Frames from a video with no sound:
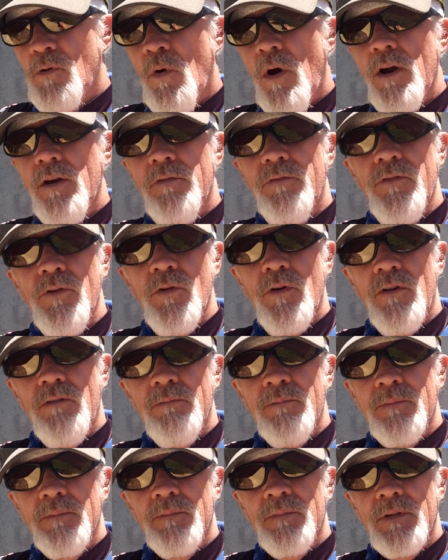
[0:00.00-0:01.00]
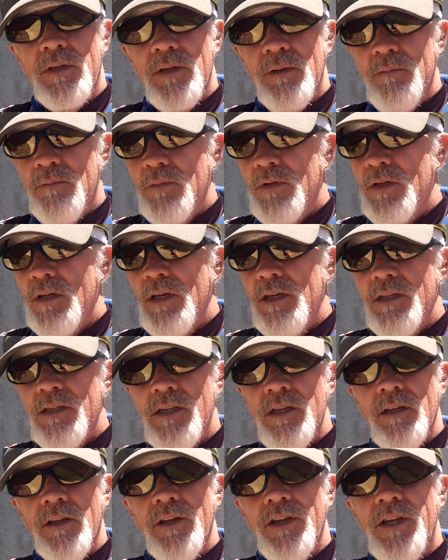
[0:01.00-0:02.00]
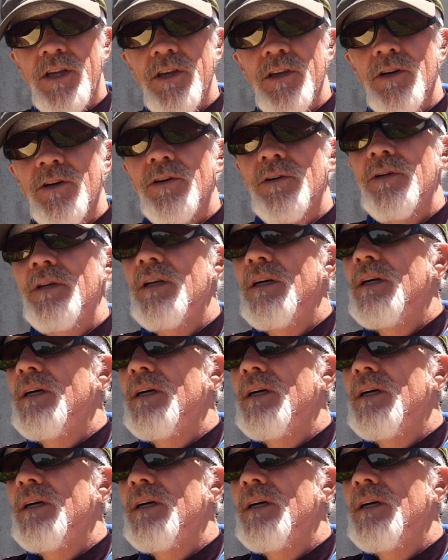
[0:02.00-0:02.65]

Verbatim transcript: quite a few of them instantly killed.